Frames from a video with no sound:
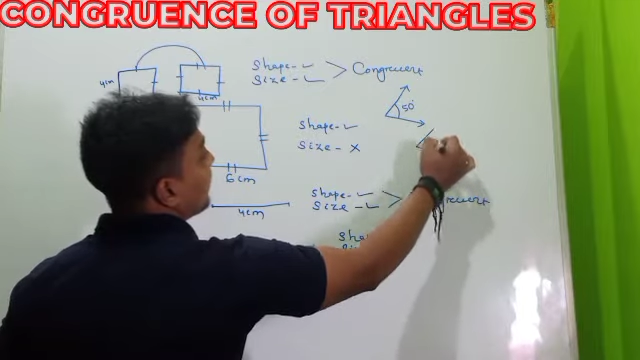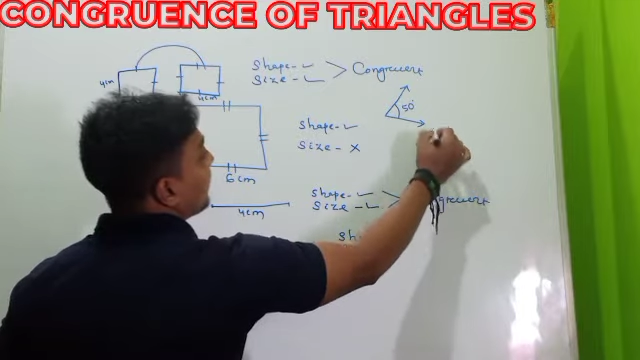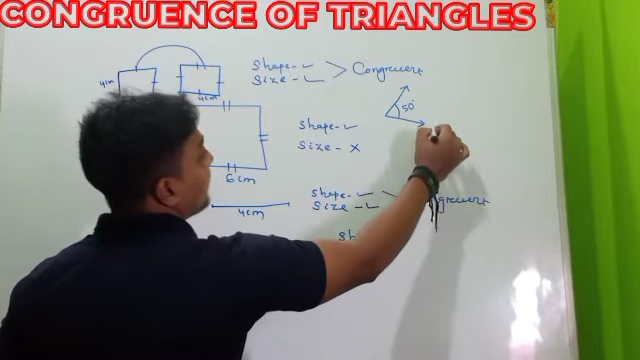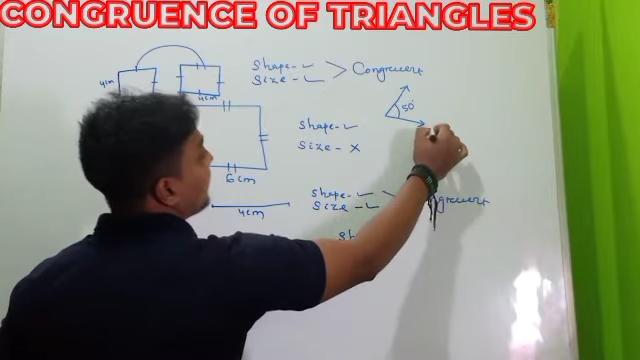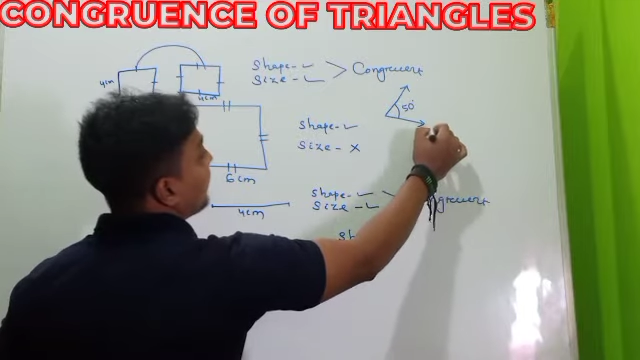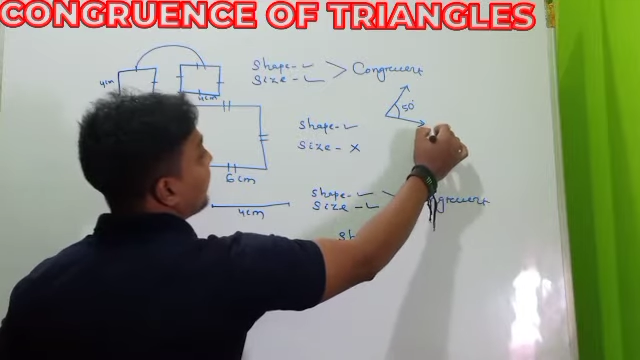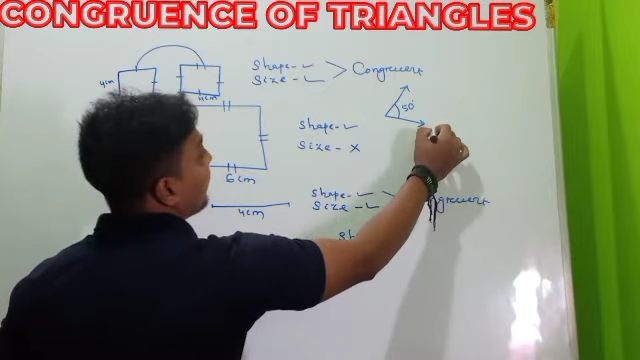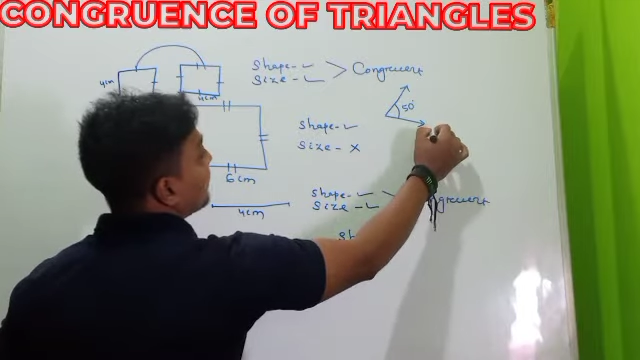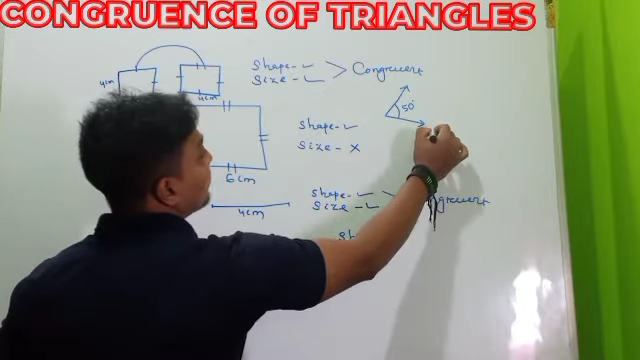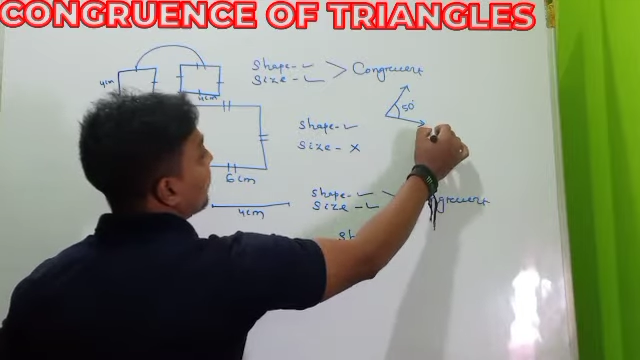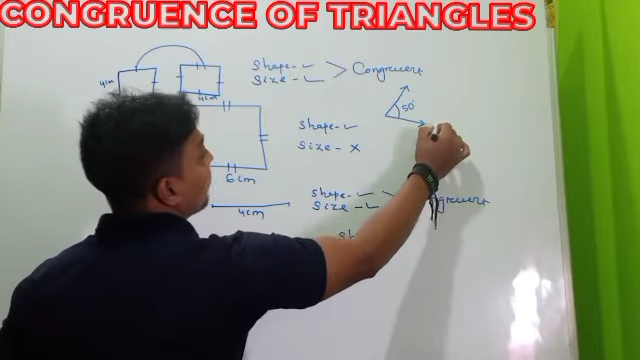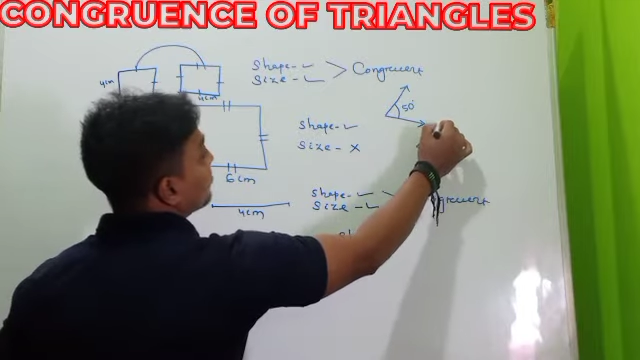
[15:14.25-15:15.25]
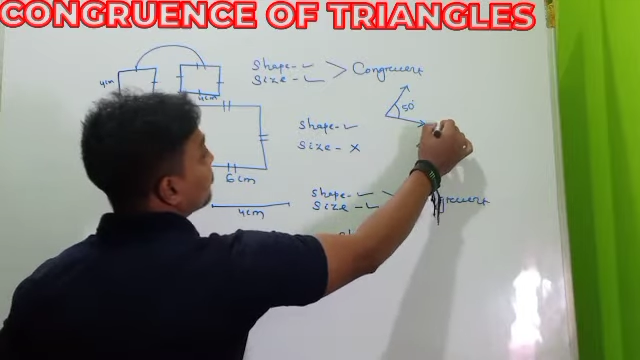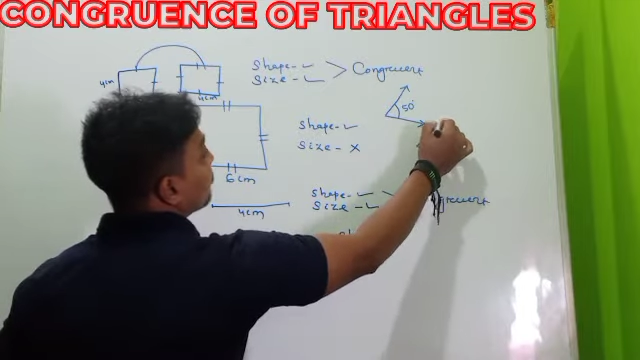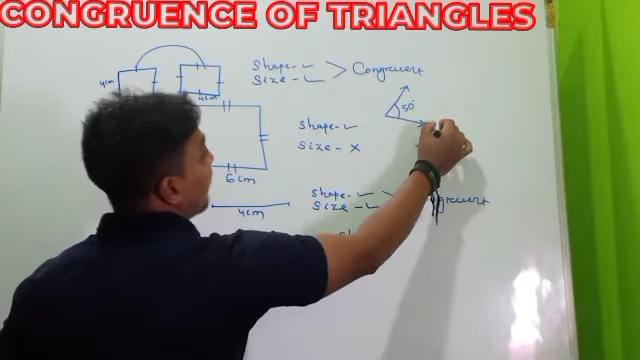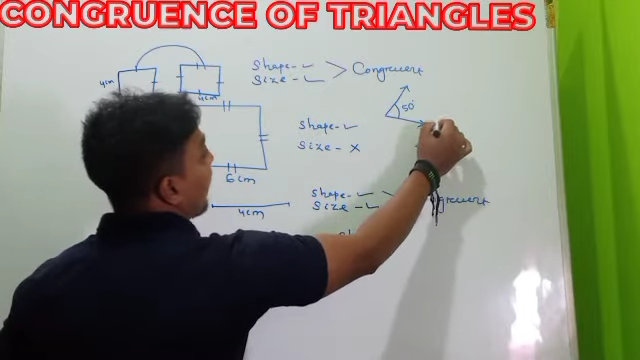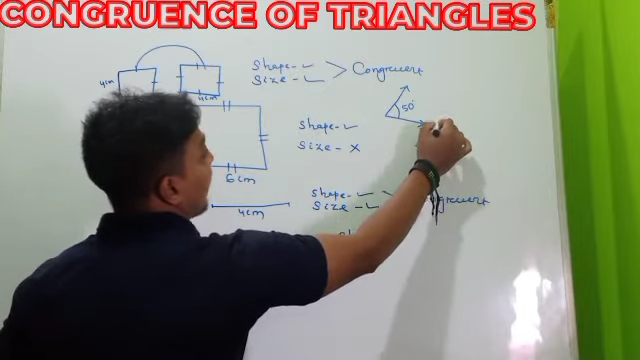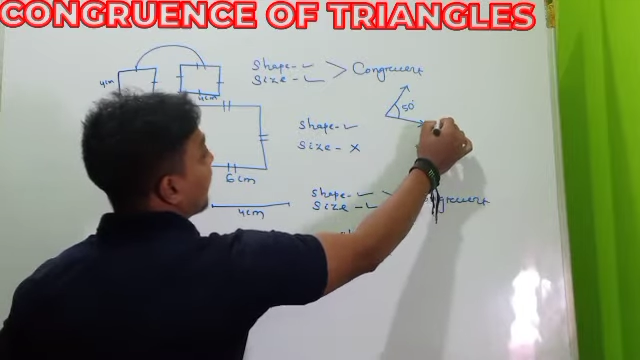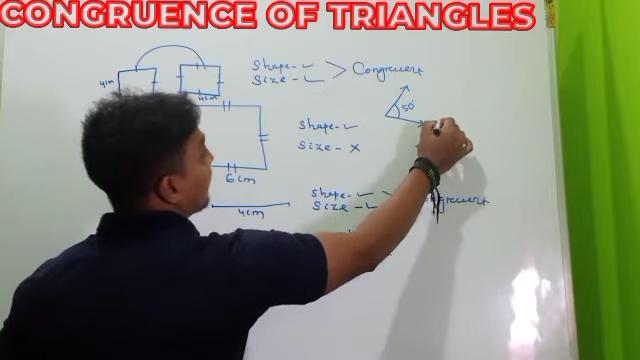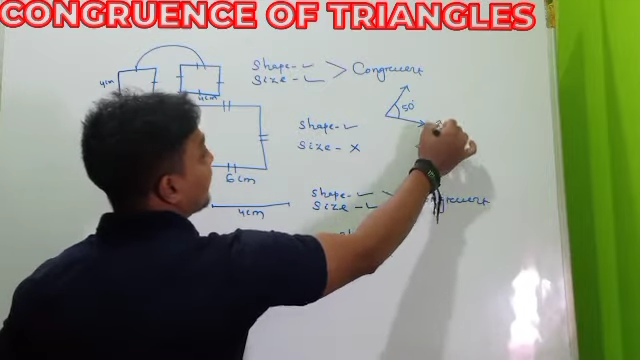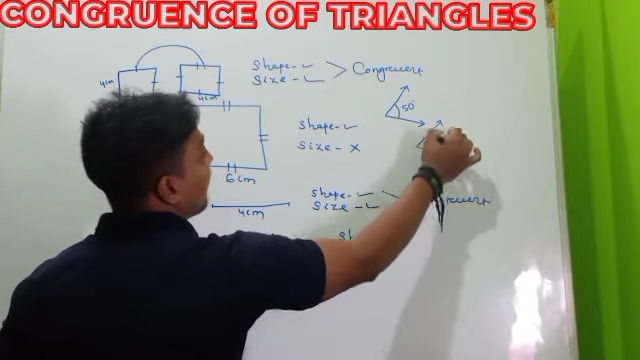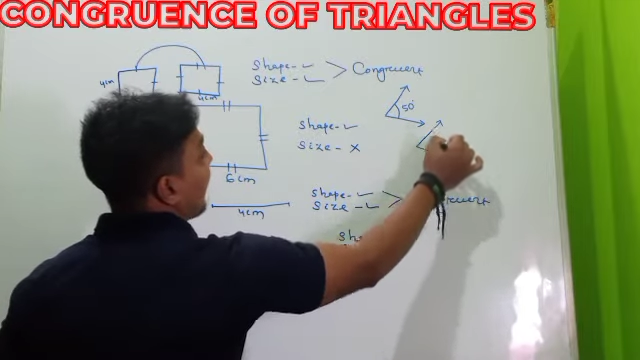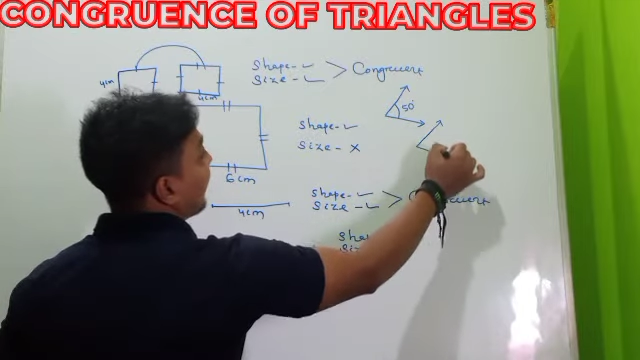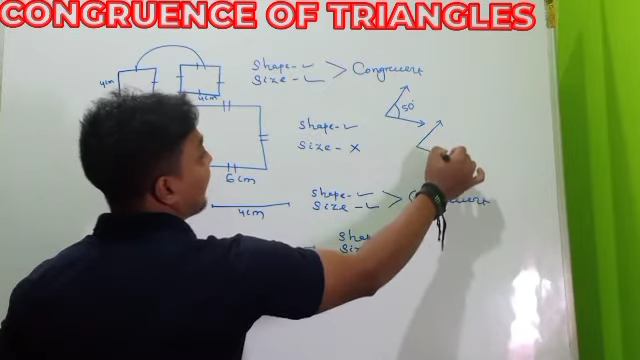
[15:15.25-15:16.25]
here it is also
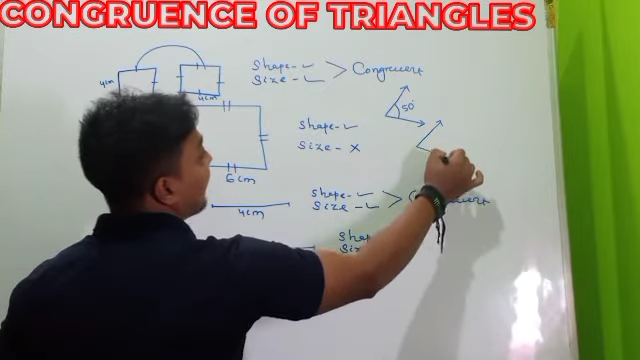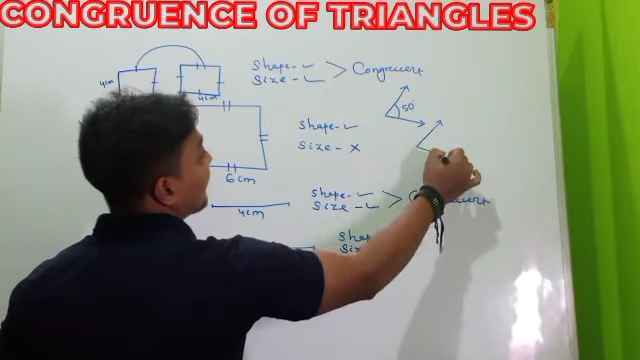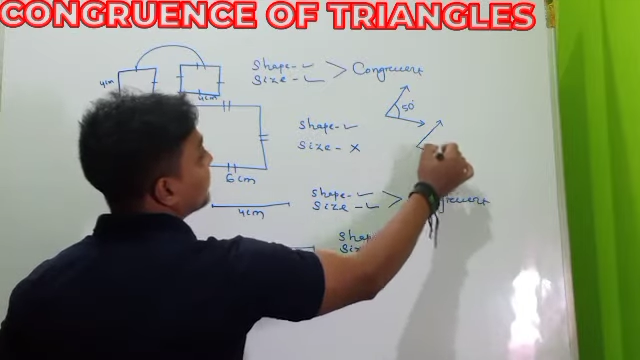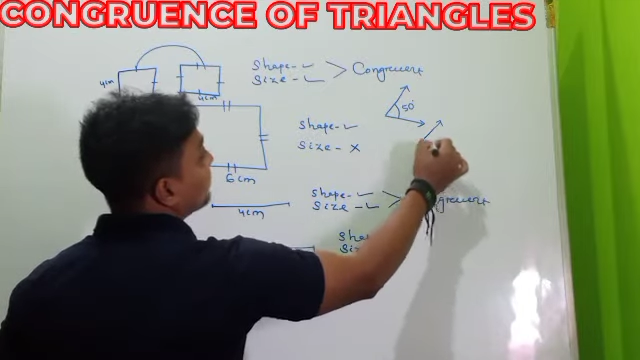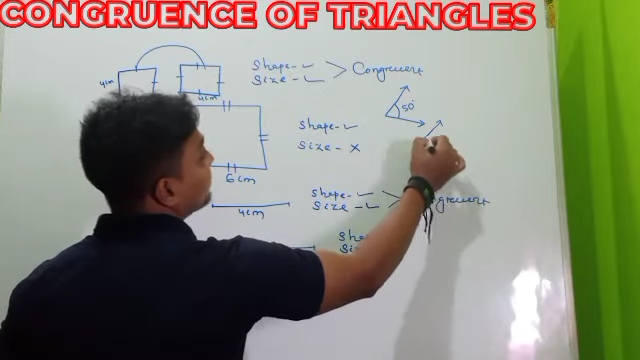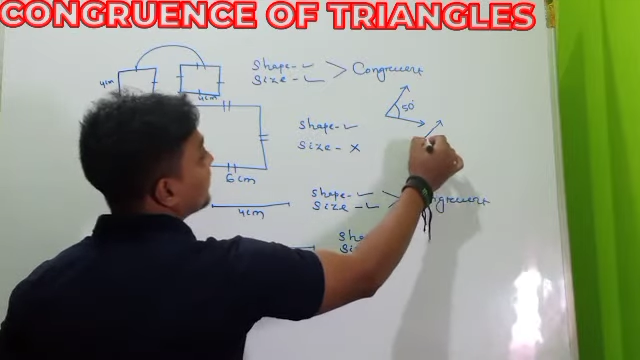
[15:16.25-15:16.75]
another angle